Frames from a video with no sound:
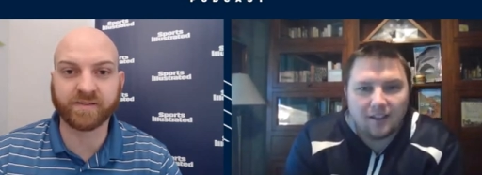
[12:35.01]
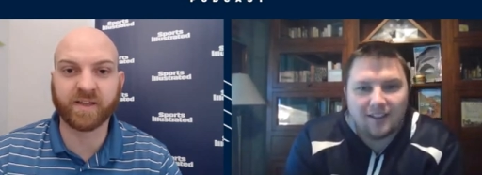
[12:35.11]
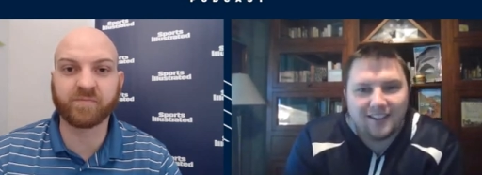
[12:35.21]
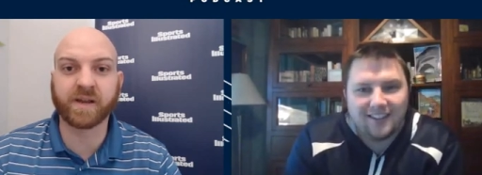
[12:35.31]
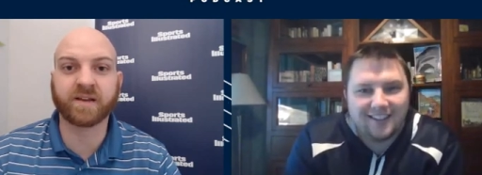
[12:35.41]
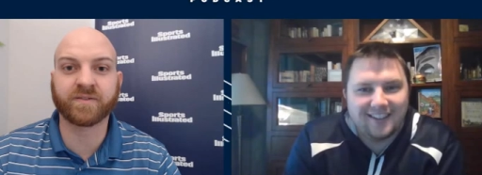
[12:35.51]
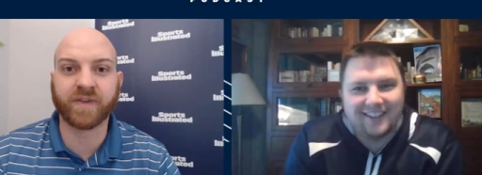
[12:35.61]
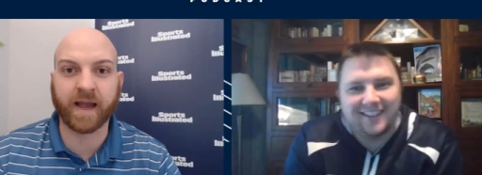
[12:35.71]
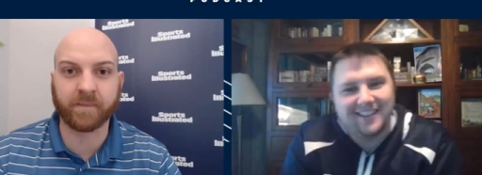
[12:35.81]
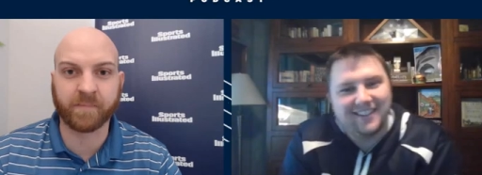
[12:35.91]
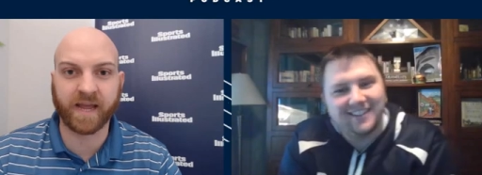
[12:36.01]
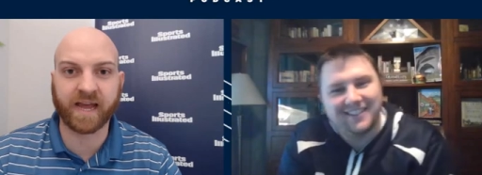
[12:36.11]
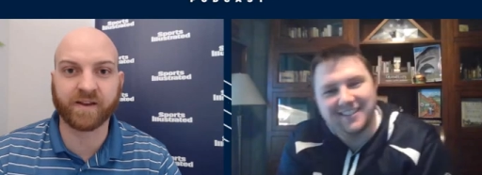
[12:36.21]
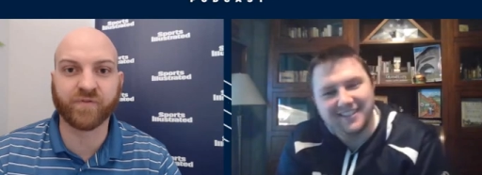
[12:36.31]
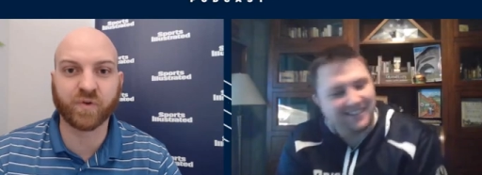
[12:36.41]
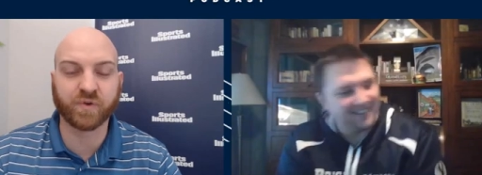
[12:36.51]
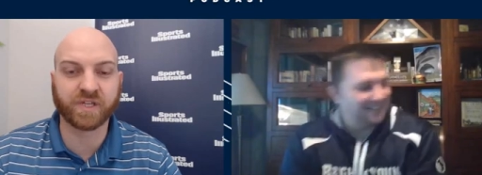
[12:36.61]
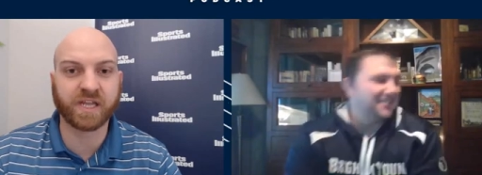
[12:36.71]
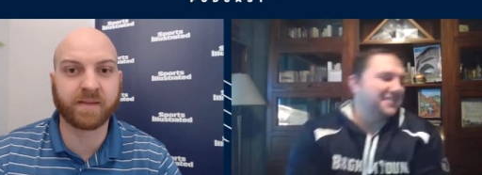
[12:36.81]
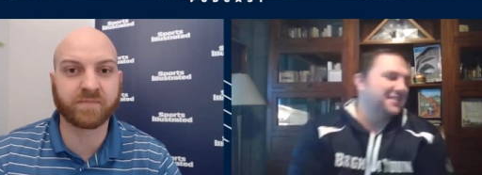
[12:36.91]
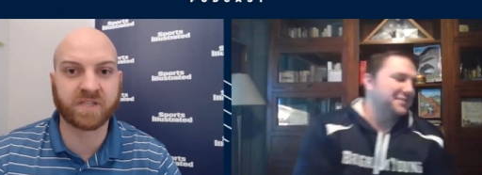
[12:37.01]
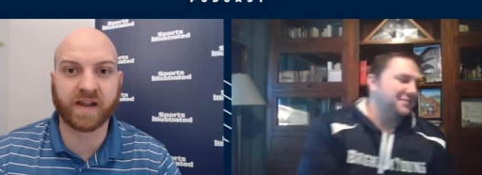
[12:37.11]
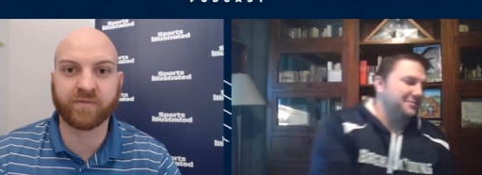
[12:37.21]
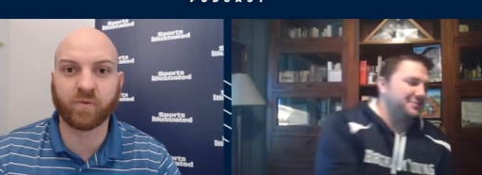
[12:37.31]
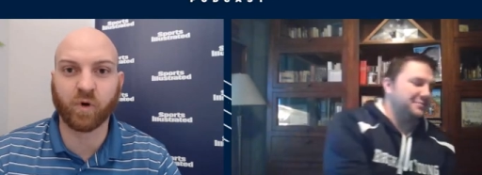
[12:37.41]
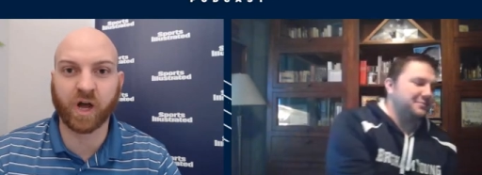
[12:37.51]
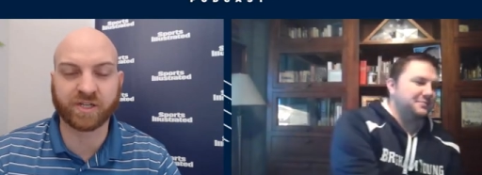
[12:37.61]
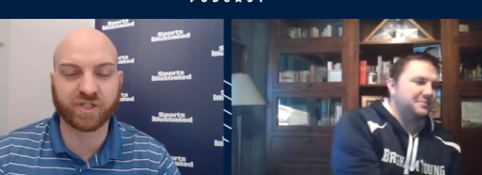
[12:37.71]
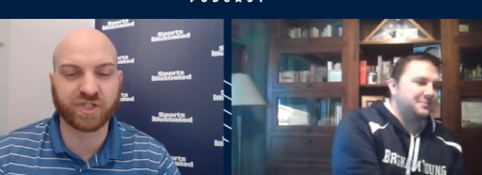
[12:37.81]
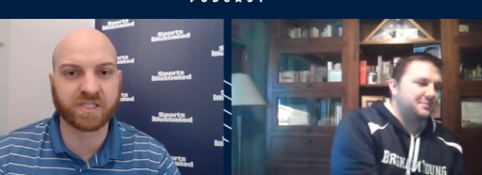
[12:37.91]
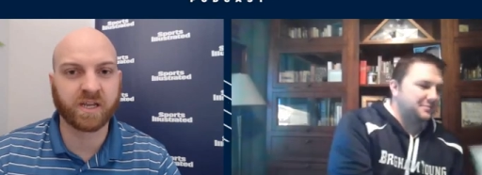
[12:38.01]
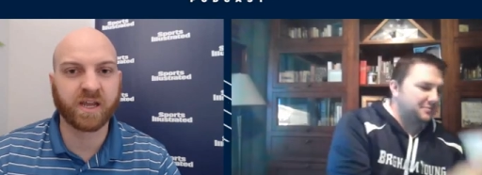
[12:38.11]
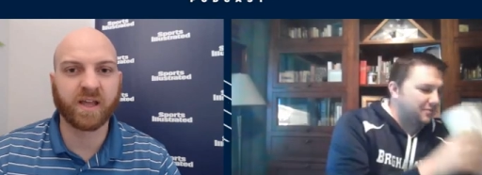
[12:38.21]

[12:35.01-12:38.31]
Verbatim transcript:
Speaker 1: They've been that bad. A few of the games that I've watched just